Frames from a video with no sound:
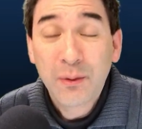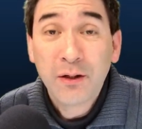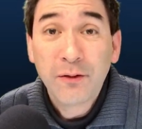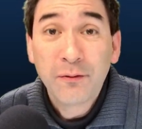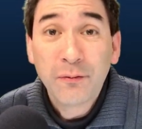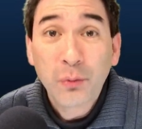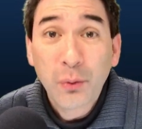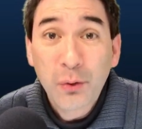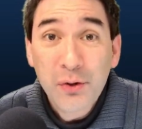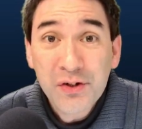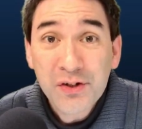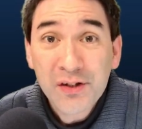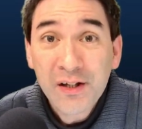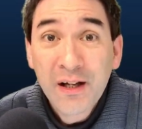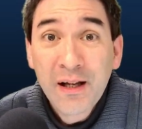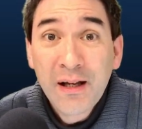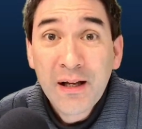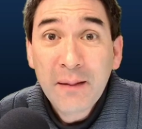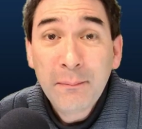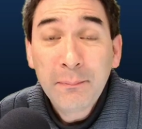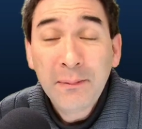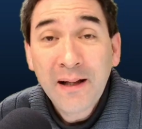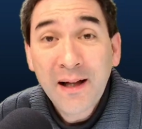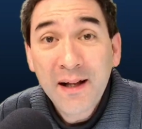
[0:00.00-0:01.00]
Well, of course,
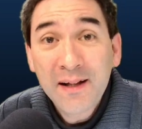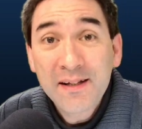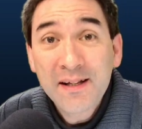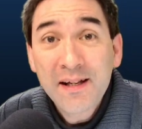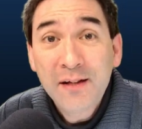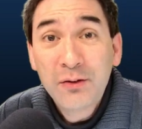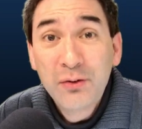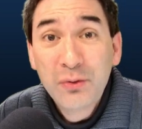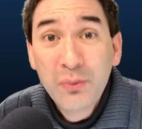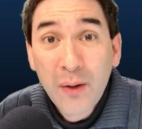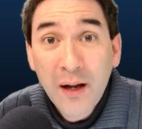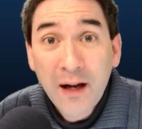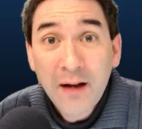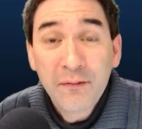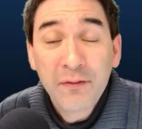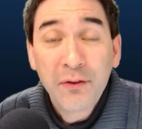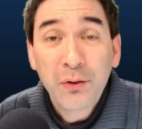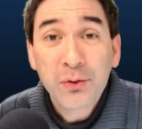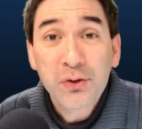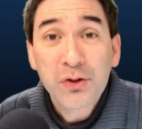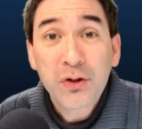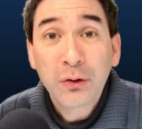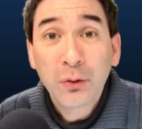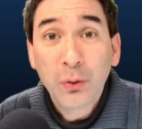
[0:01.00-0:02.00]
plants do have
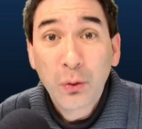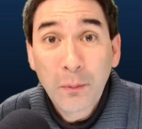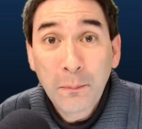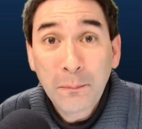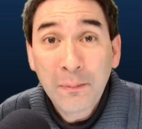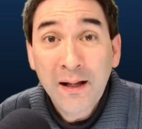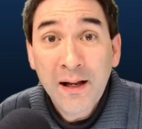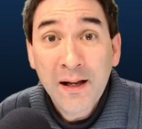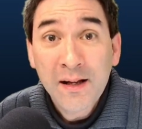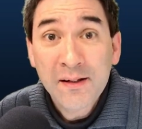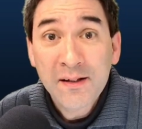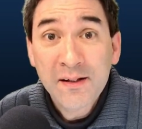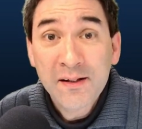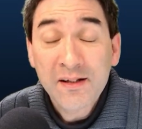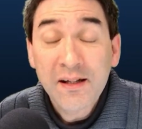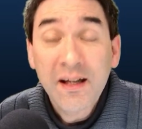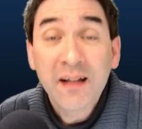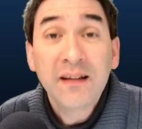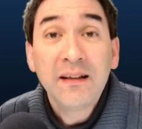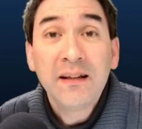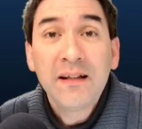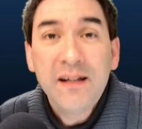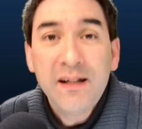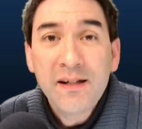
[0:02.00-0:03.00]
those chloroplasts,
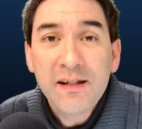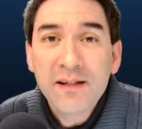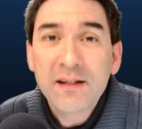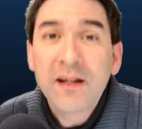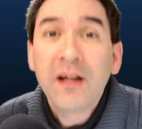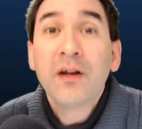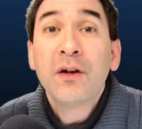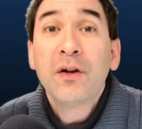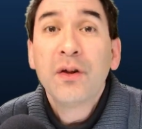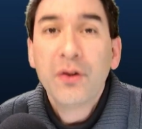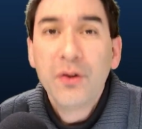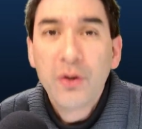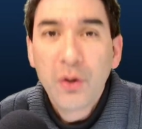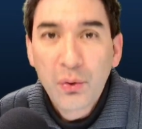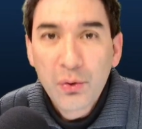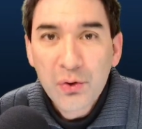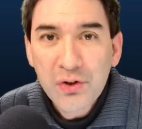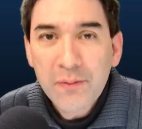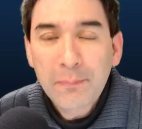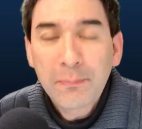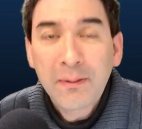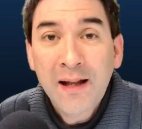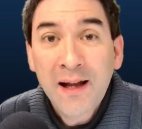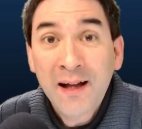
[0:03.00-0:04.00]
at least
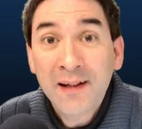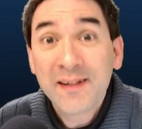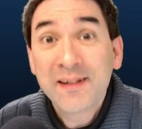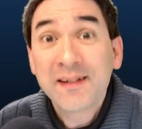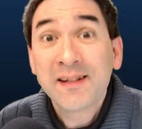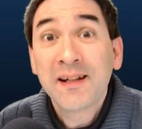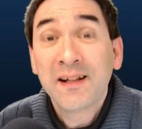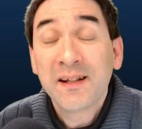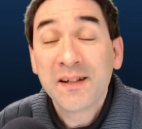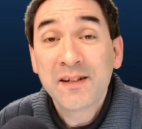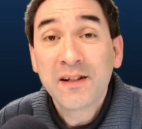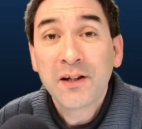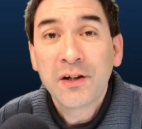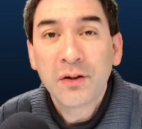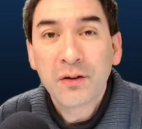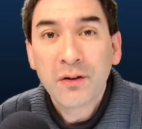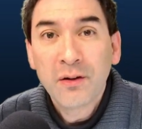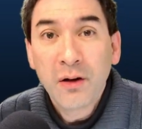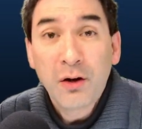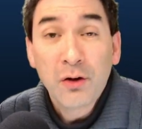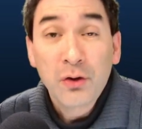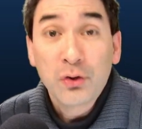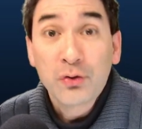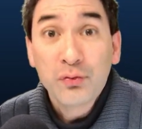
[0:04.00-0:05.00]
those plant cells that
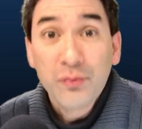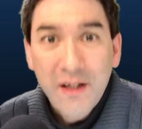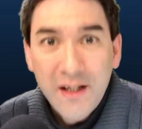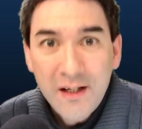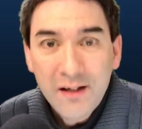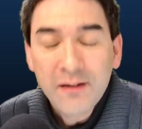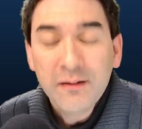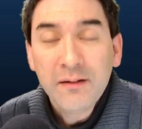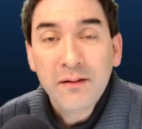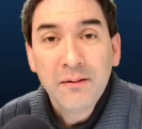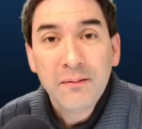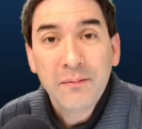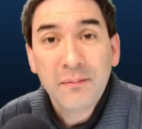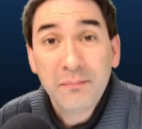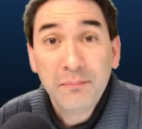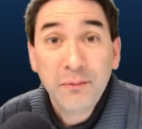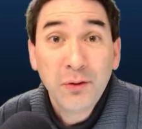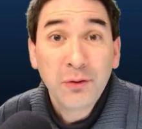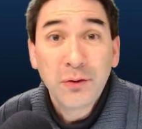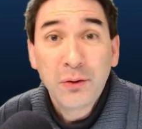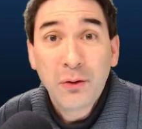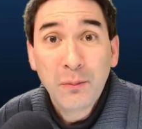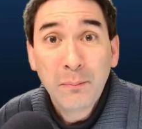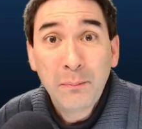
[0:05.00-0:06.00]
are green. Um,
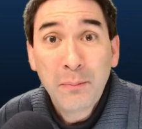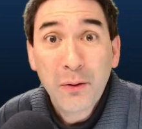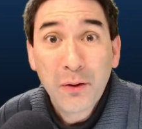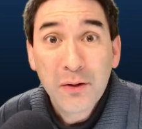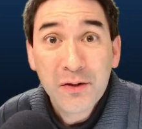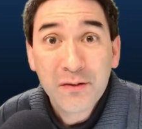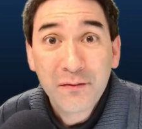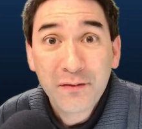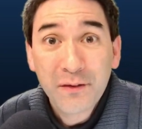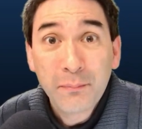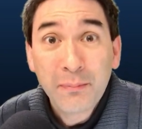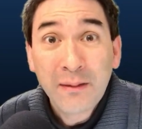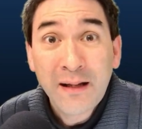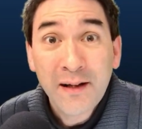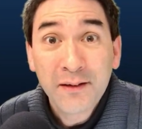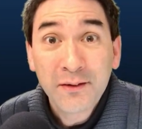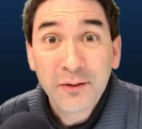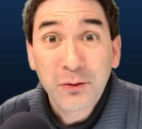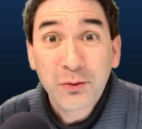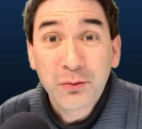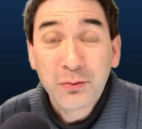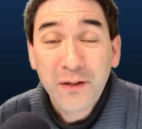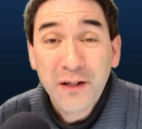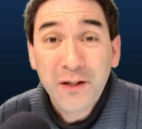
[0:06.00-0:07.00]
not all parts of the
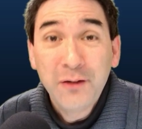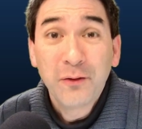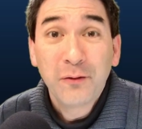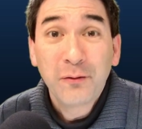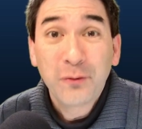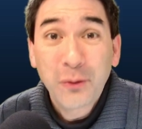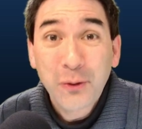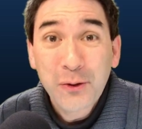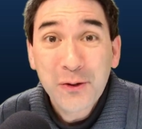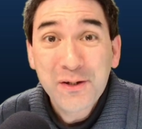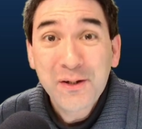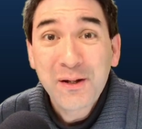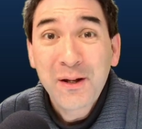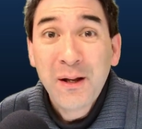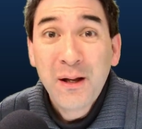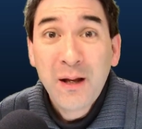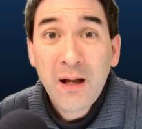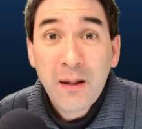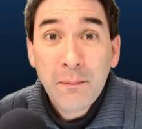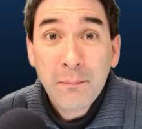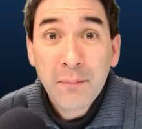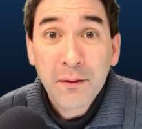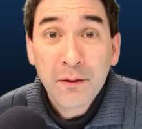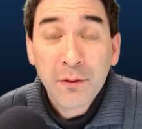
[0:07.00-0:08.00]
plant are green, of course,
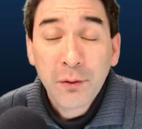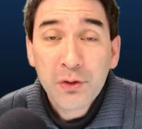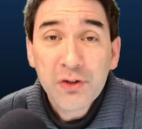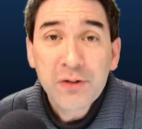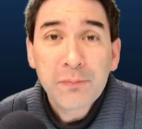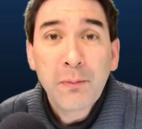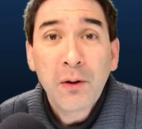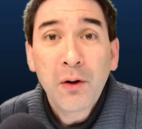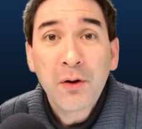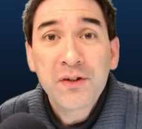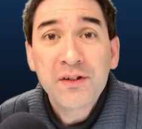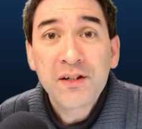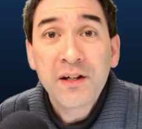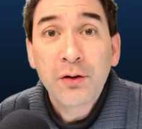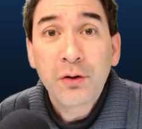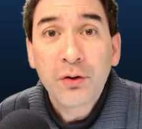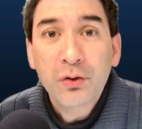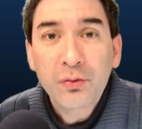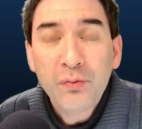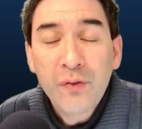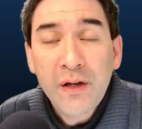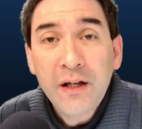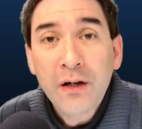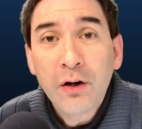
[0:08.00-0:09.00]
but those parts that
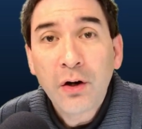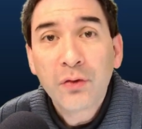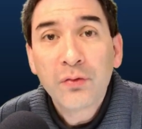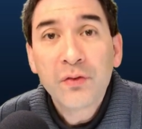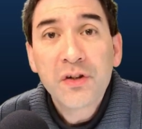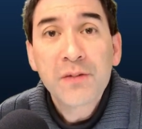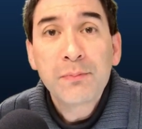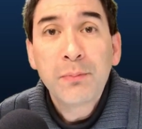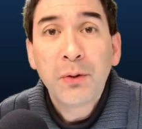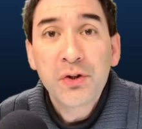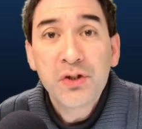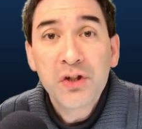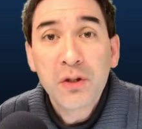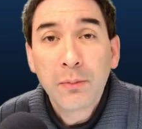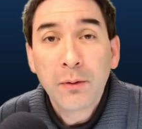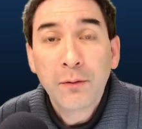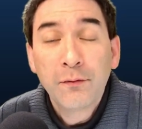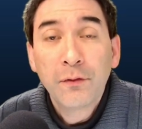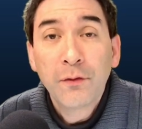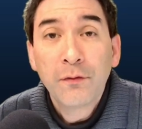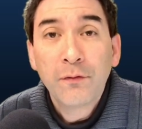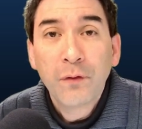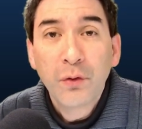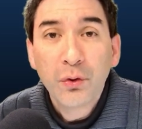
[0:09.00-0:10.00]
are green are
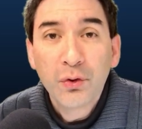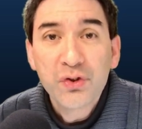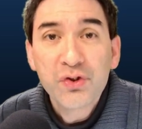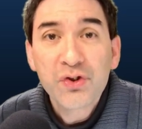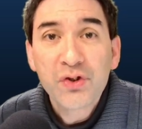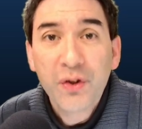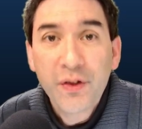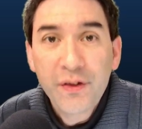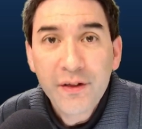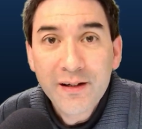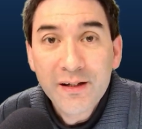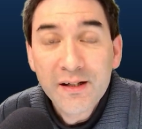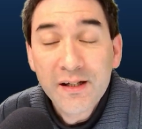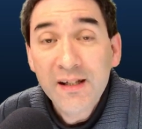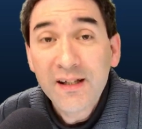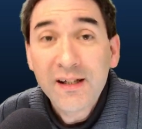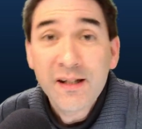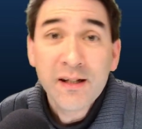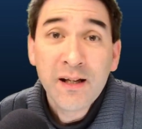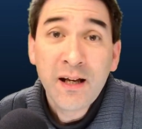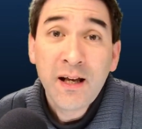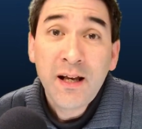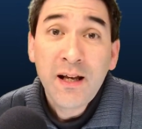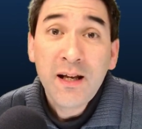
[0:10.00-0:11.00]
responsible for
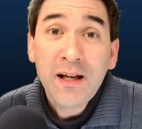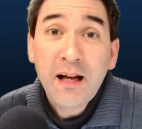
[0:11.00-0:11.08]
photosynthesis.